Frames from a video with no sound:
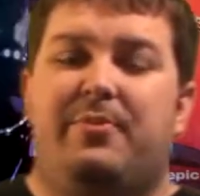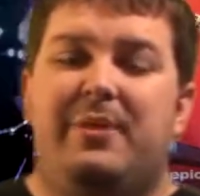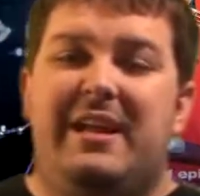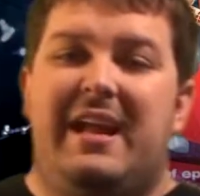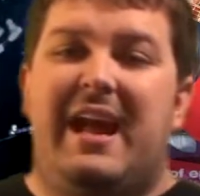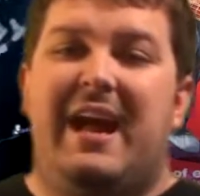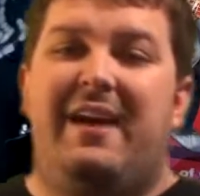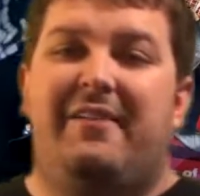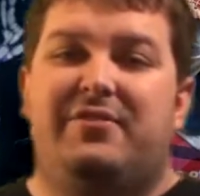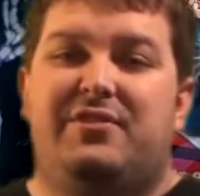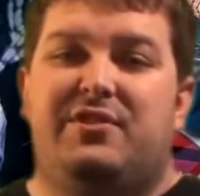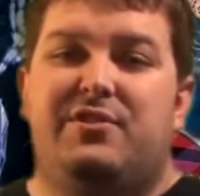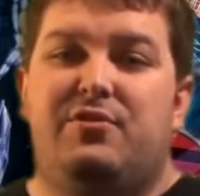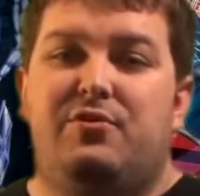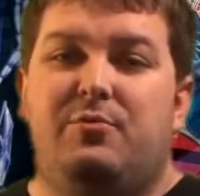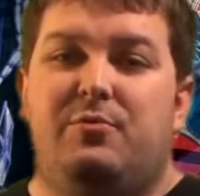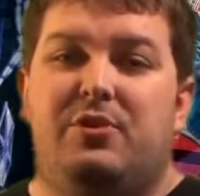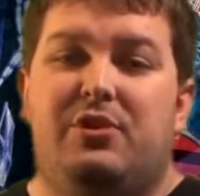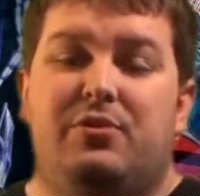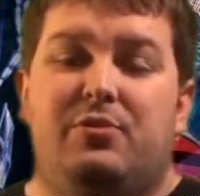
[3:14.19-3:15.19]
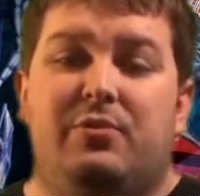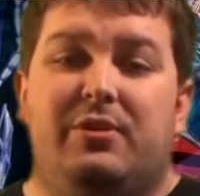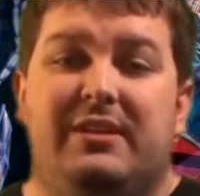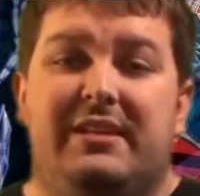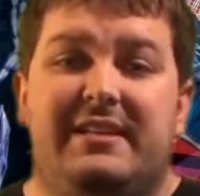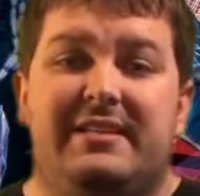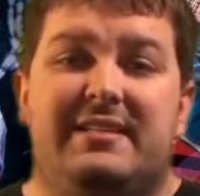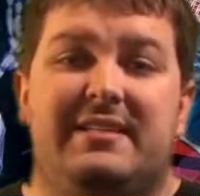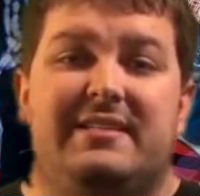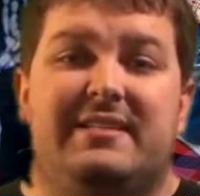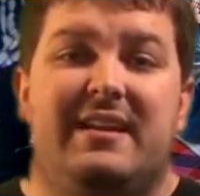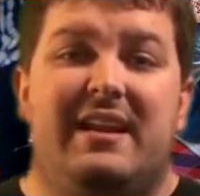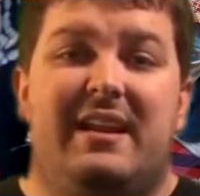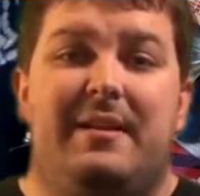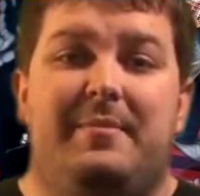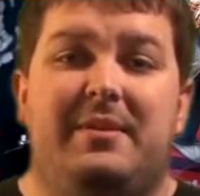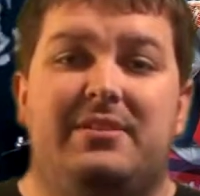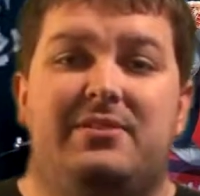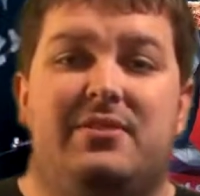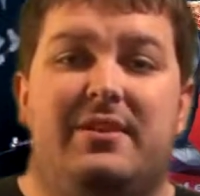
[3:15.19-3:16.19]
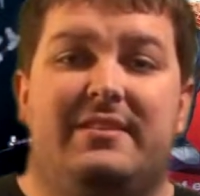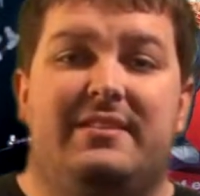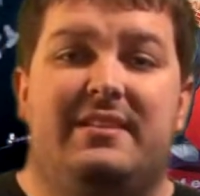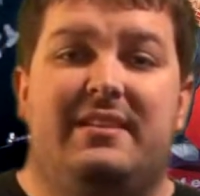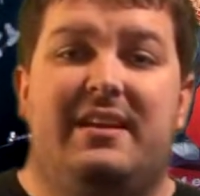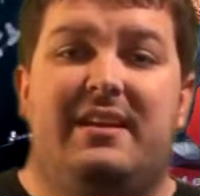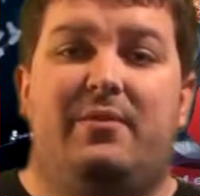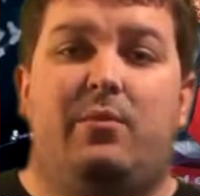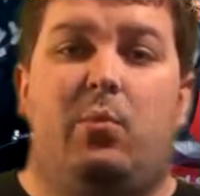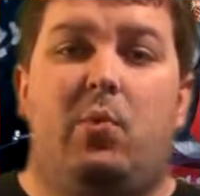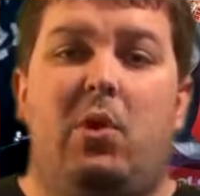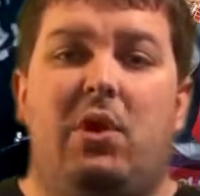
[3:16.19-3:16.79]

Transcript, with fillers: we have two new releases that I'm interested in.